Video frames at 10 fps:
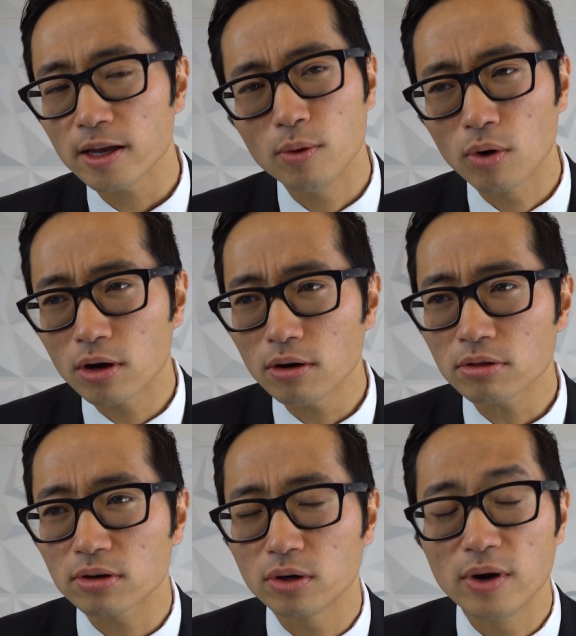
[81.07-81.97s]
And we'll go
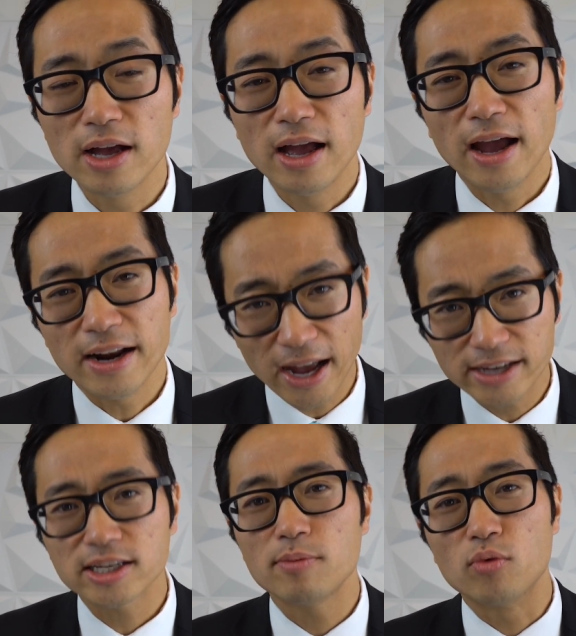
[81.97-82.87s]
through, and
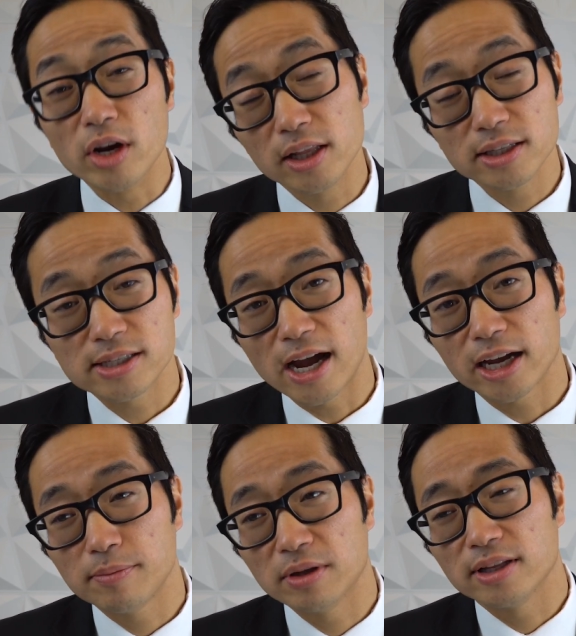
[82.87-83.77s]
as I'm reading this
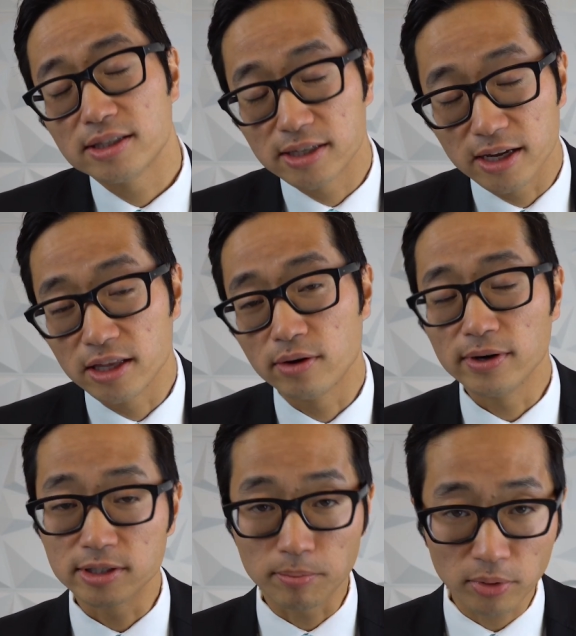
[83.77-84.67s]
document, let's say either
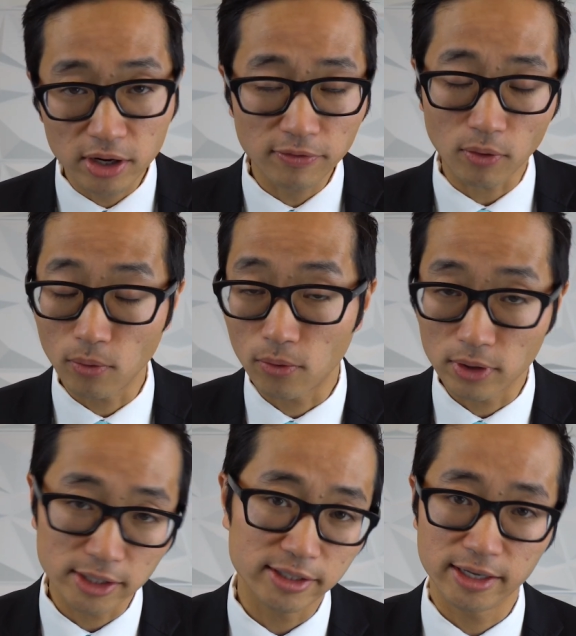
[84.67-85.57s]
it's a brief
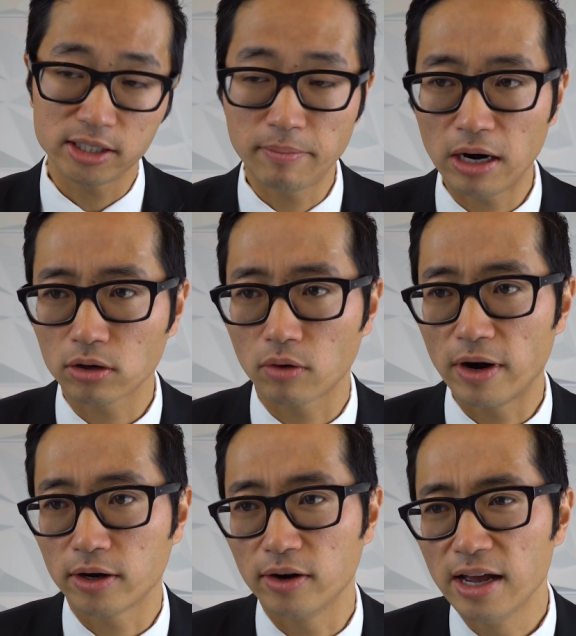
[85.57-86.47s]
or let's say it's a medical
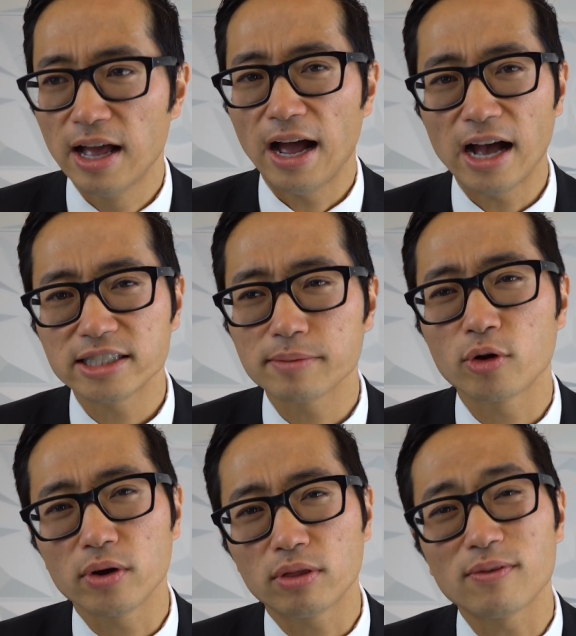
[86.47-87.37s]
record, as I'm
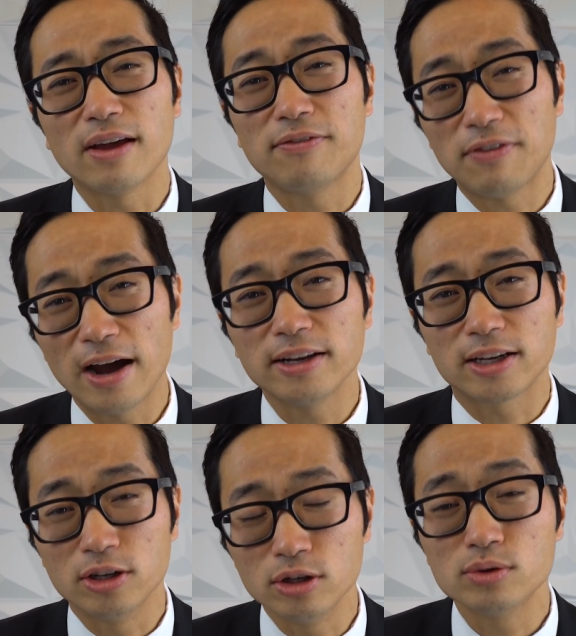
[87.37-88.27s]
going through and I find
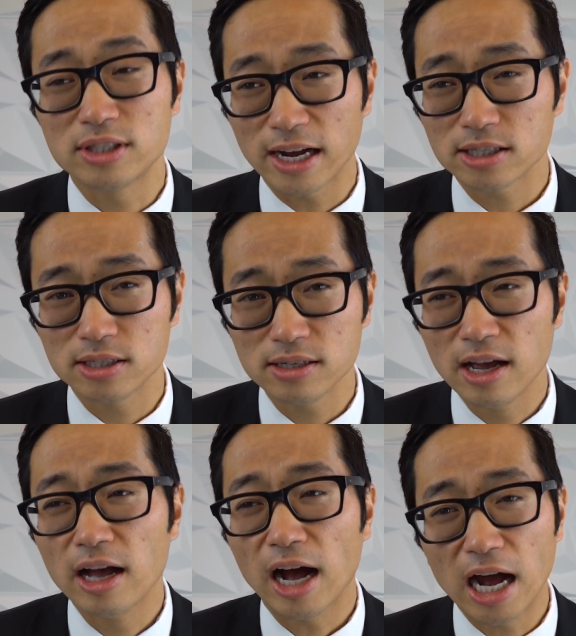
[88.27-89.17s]
like a new section,
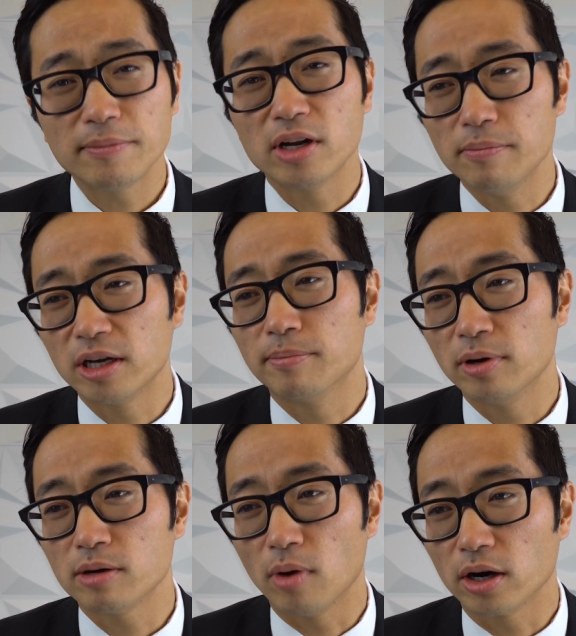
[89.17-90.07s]
I'm gonna make a
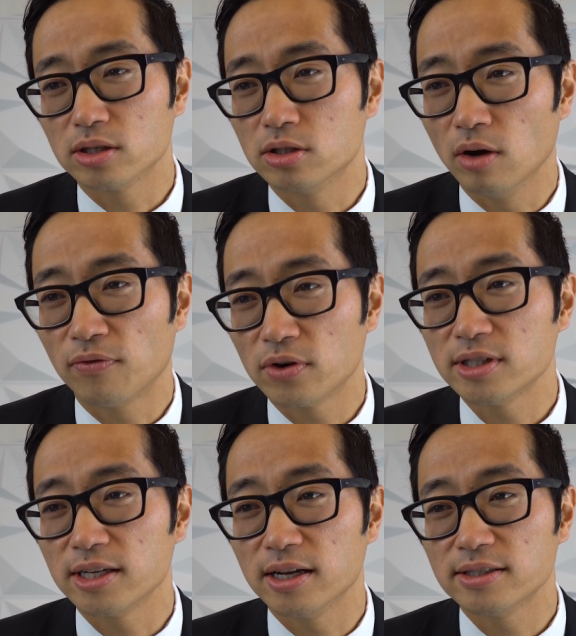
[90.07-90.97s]
bookmark. So
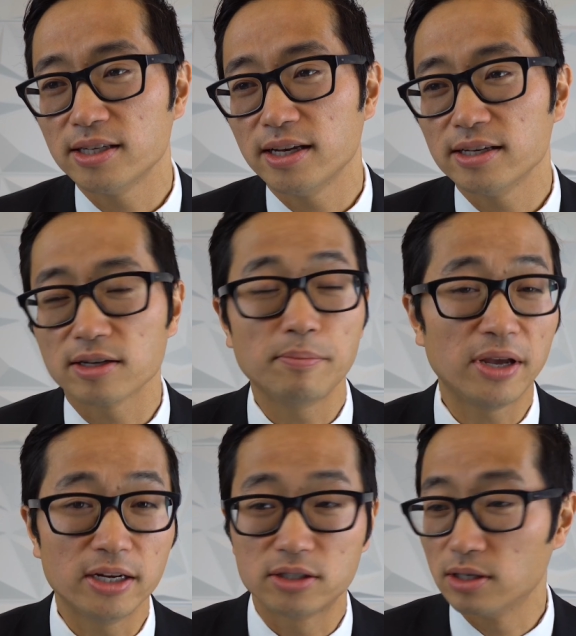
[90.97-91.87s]
first thing I'll say is on
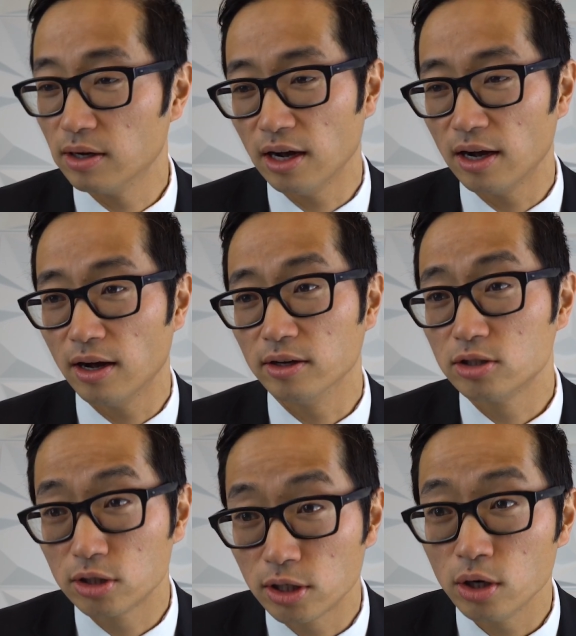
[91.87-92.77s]
page uh,
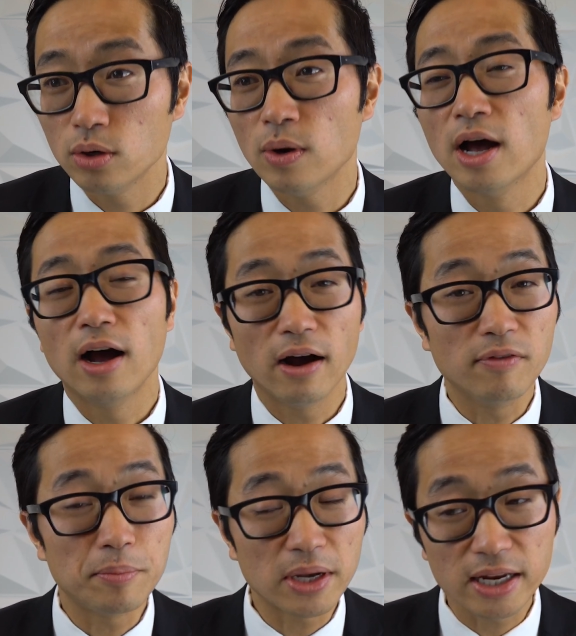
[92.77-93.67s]
two of
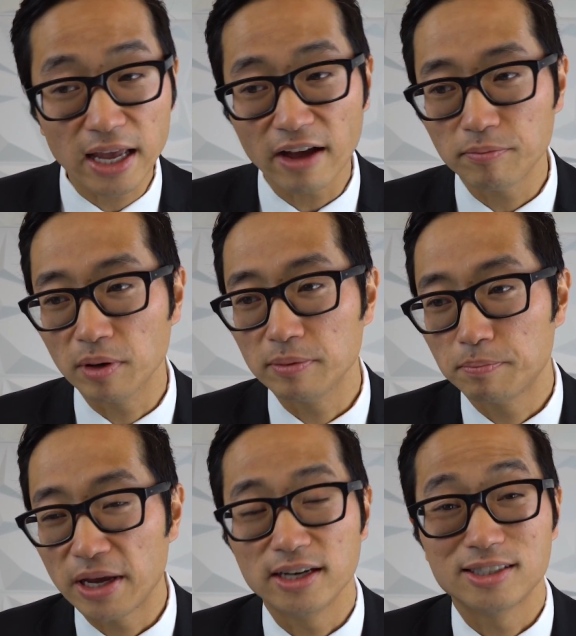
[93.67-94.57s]
the PDF,
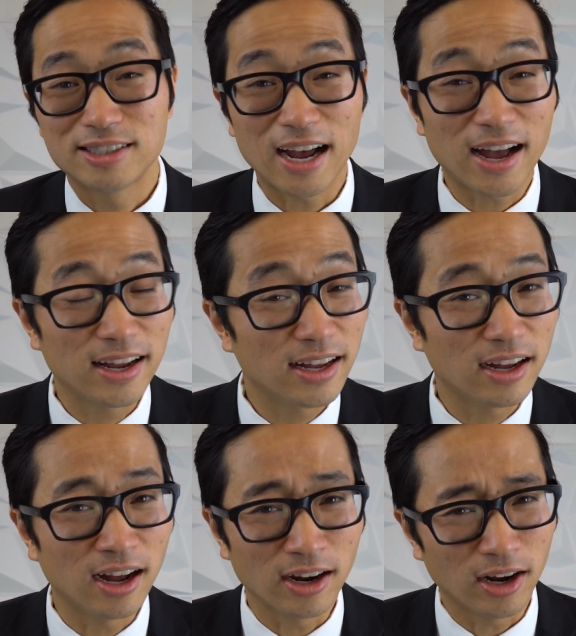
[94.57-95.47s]
but page dot
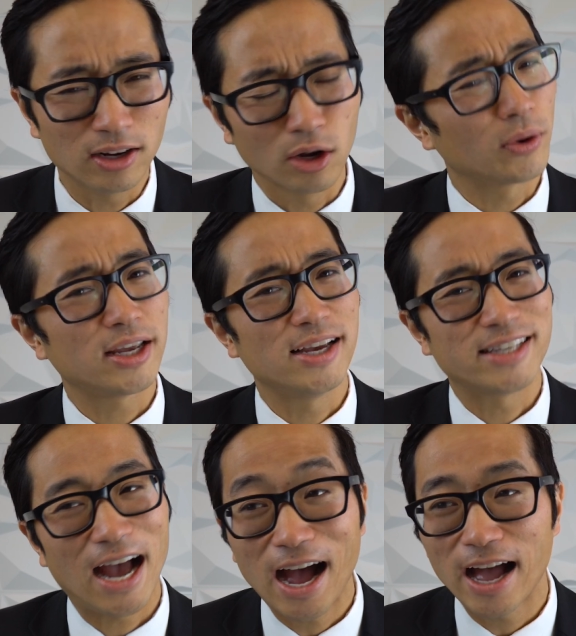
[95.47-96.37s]
uh,
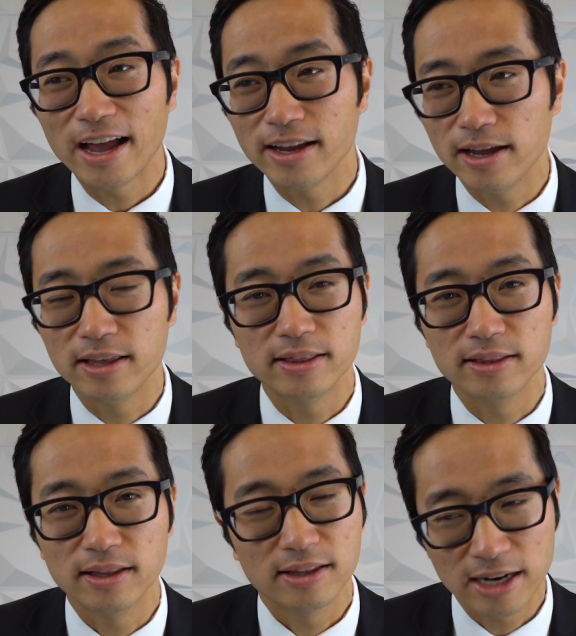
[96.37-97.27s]
lowercase i
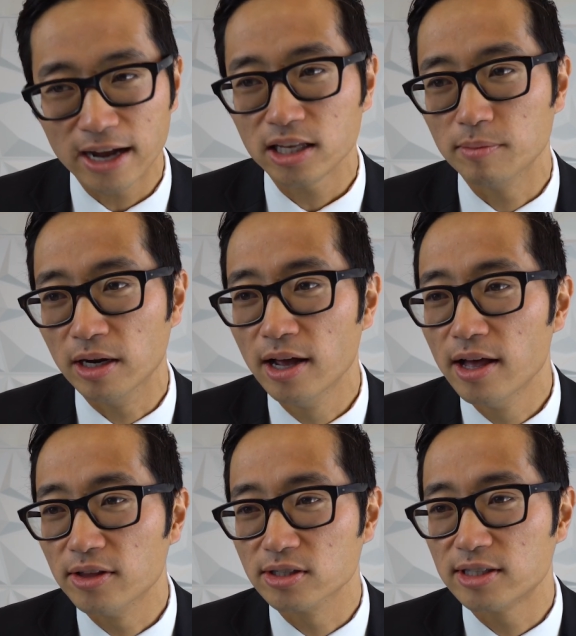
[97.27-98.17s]
in the document,
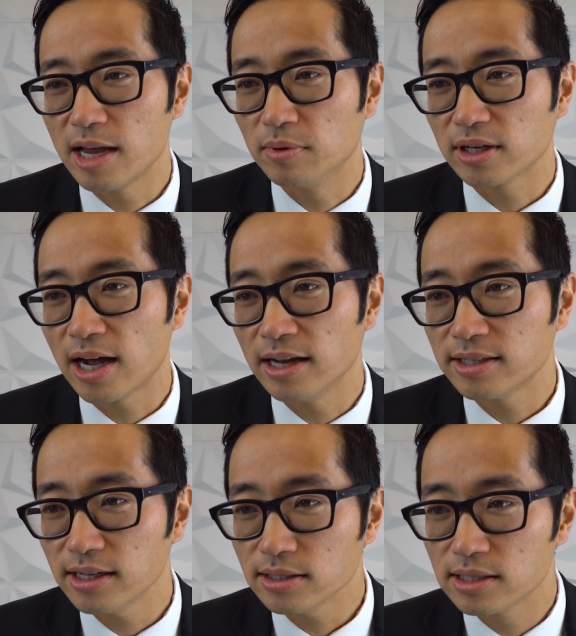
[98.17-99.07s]
there's a table of
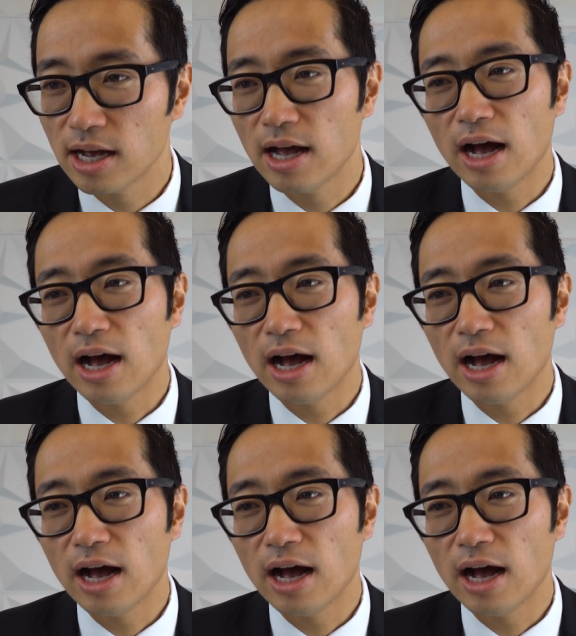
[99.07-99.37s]
contents.